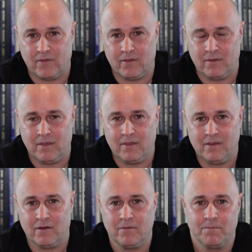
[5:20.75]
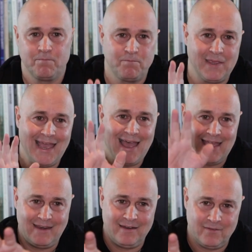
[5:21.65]
You know,
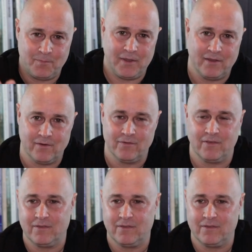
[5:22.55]
behind the speakers,